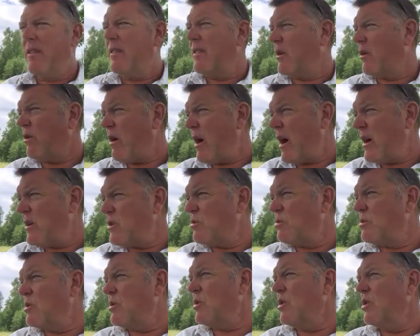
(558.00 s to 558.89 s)
The
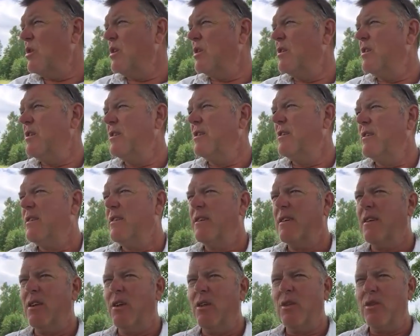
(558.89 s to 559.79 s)
grass was good,
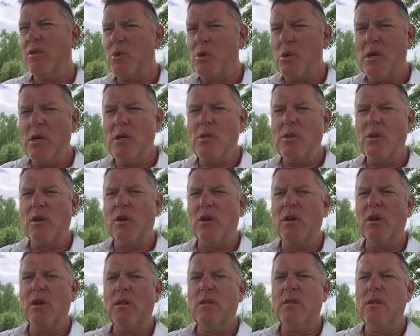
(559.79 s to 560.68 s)
you know, the trees are
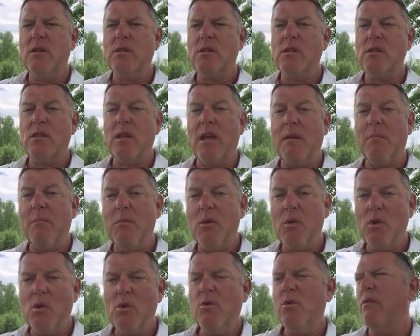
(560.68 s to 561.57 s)
good. This is a
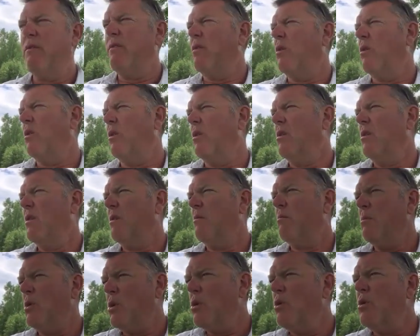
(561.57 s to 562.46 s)
beautiful,
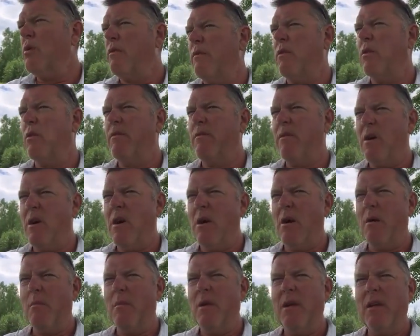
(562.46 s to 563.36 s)
beautiful
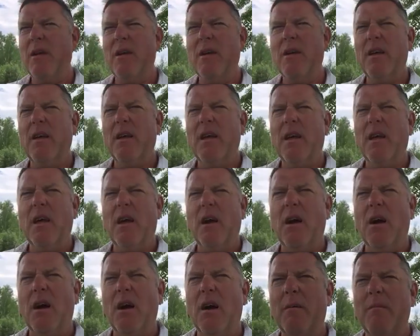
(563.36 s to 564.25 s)
farm.
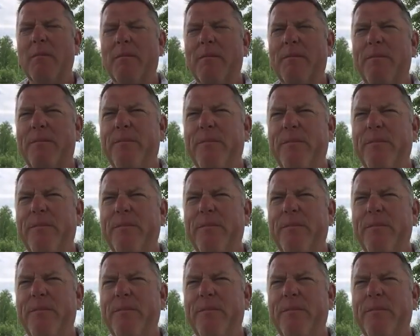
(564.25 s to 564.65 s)
Um,